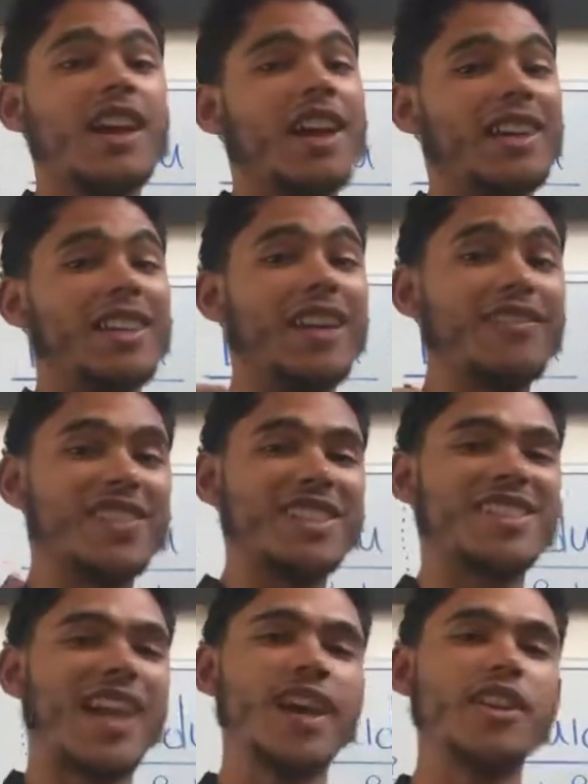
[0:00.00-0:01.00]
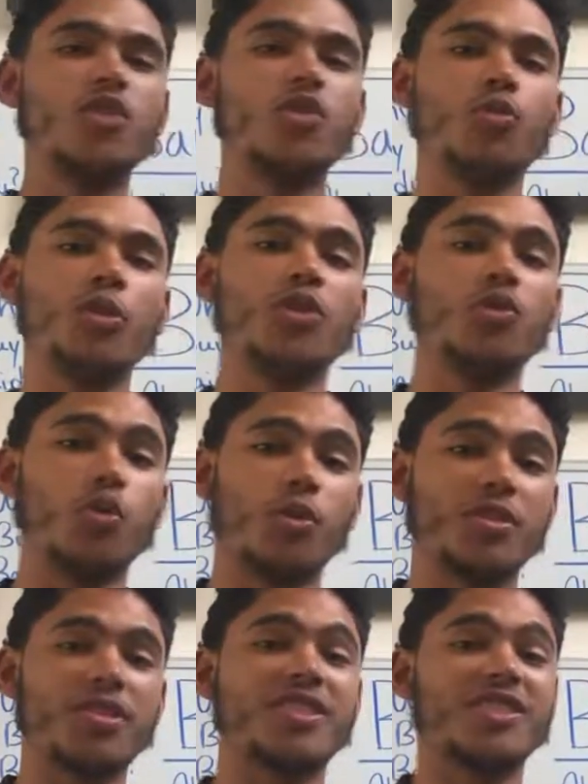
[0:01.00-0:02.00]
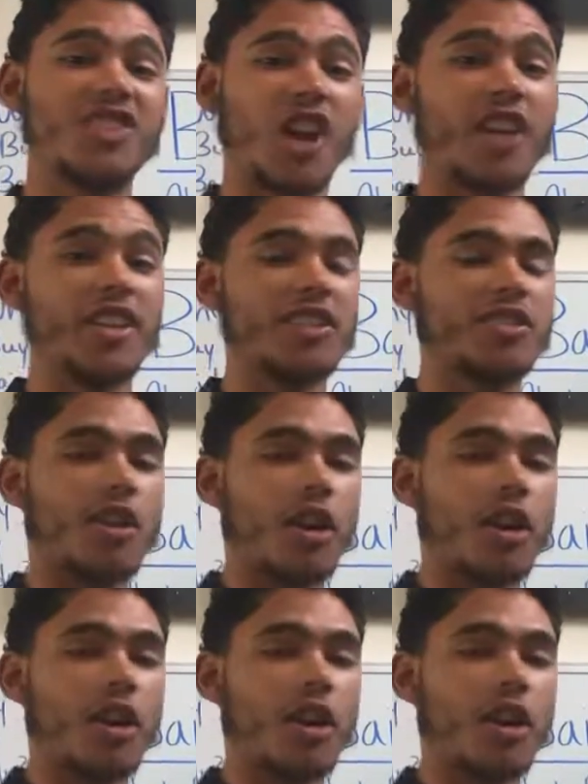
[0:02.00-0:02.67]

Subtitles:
and they've decided to endorse Chinese